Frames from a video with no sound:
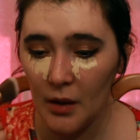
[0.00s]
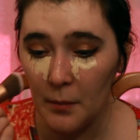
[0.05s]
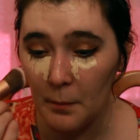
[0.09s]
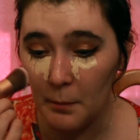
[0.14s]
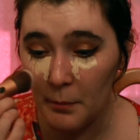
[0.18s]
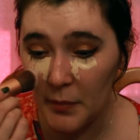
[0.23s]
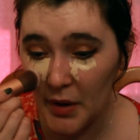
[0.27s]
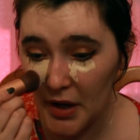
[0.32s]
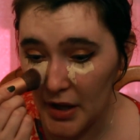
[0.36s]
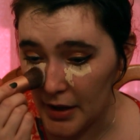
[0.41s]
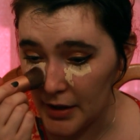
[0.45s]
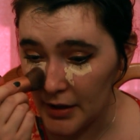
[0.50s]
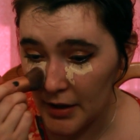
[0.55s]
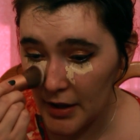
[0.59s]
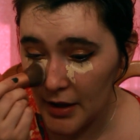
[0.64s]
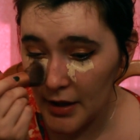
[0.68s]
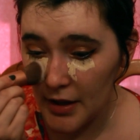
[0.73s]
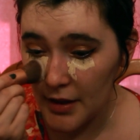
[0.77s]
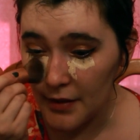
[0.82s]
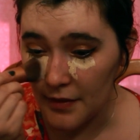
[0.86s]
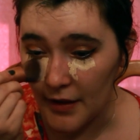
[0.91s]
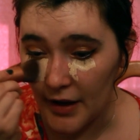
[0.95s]
But
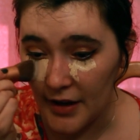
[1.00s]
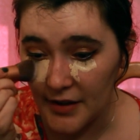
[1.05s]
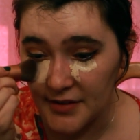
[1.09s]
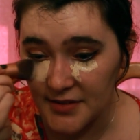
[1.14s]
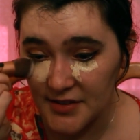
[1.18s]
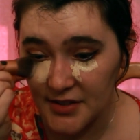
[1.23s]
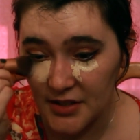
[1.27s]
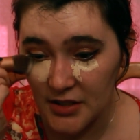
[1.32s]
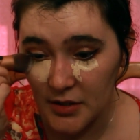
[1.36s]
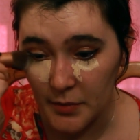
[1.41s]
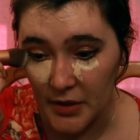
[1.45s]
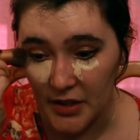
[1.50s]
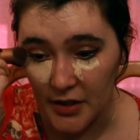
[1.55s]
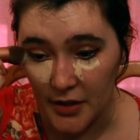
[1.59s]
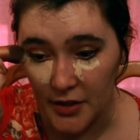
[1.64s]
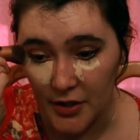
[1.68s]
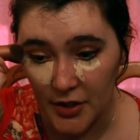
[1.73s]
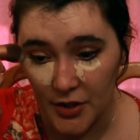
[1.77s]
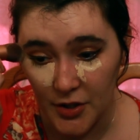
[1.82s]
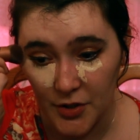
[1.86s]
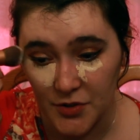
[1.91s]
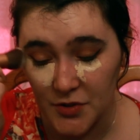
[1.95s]
that is going to be a
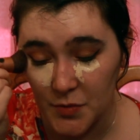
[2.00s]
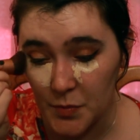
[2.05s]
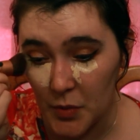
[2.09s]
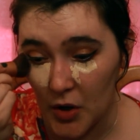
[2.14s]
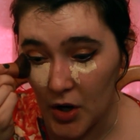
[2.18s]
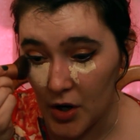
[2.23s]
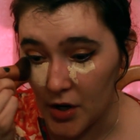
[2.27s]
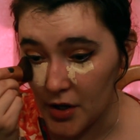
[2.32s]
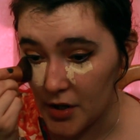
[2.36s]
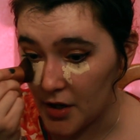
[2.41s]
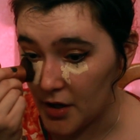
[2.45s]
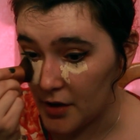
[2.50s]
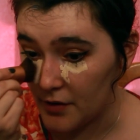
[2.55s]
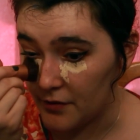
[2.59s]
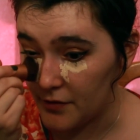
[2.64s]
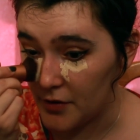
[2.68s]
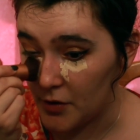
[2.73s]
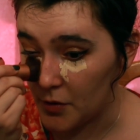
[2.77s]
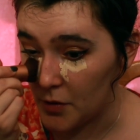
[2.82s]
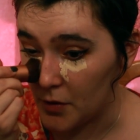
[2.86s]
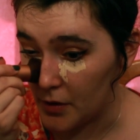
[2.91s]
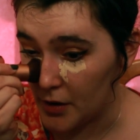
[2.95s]
huge part of
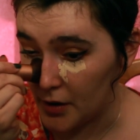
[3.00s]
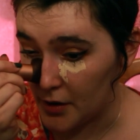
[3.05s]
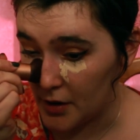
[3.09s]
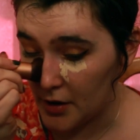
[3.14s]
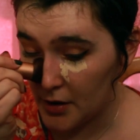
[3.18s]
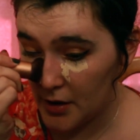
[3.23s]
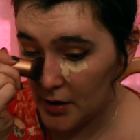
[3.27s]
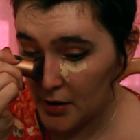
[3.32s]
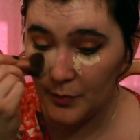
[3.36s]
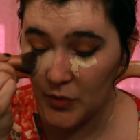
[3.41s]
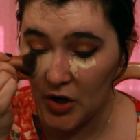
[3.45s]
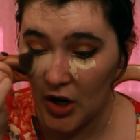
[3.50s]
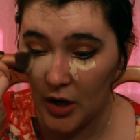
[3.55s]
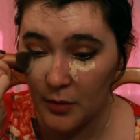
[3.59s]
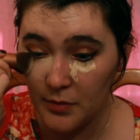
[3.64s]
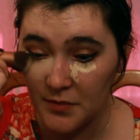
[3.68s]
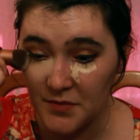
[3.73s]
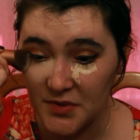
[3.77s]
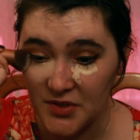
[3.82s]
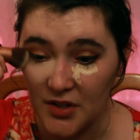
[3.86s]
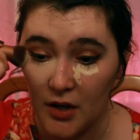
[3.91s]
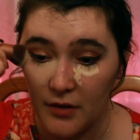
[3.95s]
your
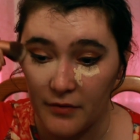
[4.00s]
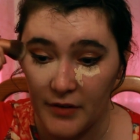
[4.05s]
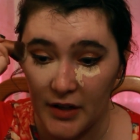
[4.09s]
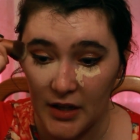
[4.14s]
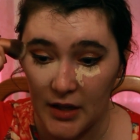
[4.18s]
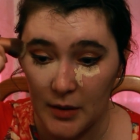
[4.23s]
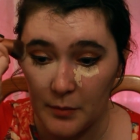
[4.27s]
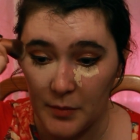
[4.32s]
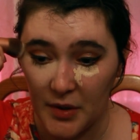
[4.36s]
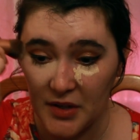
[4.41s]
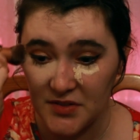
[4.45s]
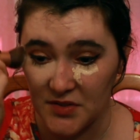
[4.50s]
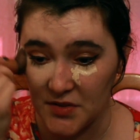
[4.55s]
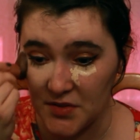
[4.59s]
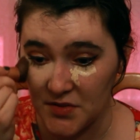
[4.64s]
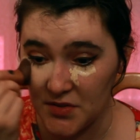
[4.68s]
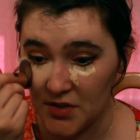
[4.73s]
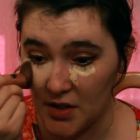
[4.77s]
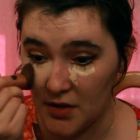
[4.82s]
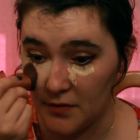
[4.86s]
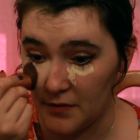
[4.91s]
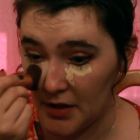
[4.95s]
problem solving and puzzle
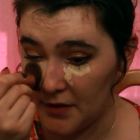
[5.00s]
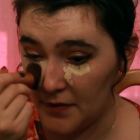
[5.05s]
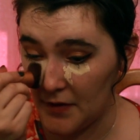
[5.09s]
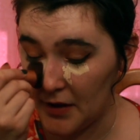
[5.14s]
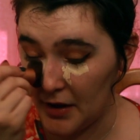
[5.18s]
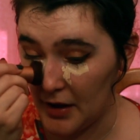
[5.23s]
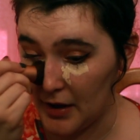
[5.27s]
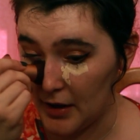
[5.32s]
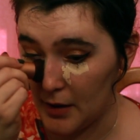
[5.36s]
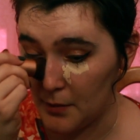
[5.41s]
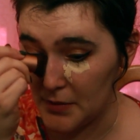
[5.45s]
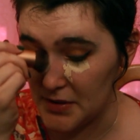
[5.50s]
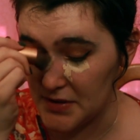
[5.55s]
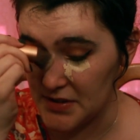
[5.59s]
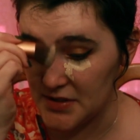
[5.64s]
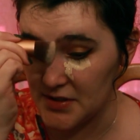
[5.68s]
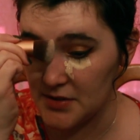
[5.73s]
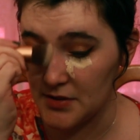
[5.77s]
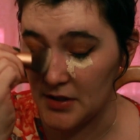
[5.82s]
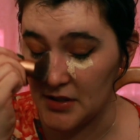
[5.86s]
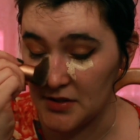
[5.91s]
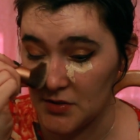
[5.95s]
solving in the game
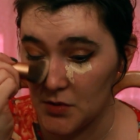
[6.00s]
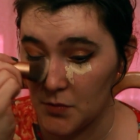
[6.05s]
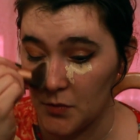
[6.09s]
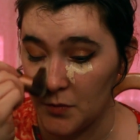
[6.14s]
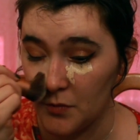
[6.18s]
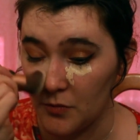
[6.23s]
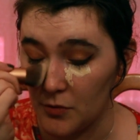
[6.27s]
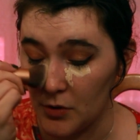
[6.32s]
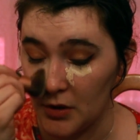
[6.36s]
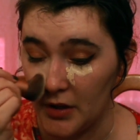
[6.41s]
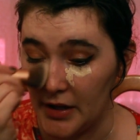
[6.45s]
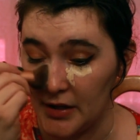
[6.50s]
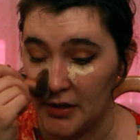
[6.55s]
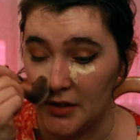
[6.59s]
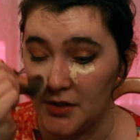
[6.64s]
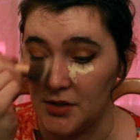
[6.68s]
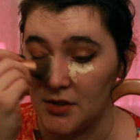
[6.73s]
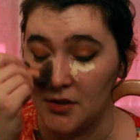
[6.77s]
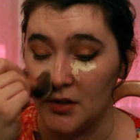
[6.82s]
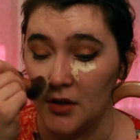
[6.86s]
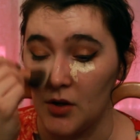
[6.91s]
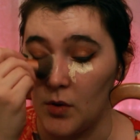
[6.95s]
is related
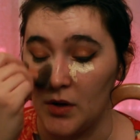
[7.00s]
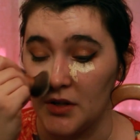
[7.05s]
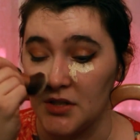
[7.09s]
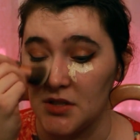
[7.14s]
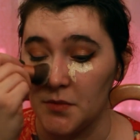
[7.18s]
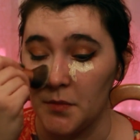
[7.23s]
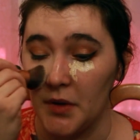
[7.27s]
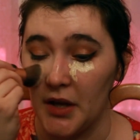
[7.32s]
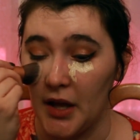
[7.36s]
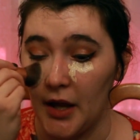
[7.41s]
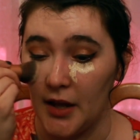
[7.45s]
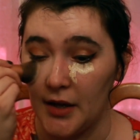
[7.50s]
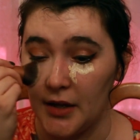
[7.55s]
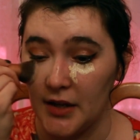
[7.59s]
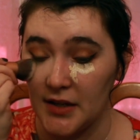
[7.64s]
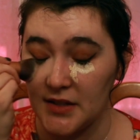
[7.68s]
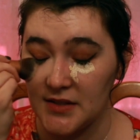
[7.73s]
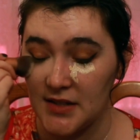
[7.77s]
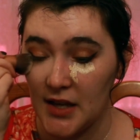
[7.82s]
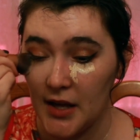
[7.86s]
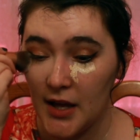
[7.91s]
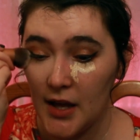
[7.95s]
to the quantum
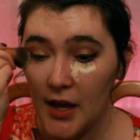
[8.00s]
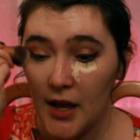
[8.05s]
mechanics.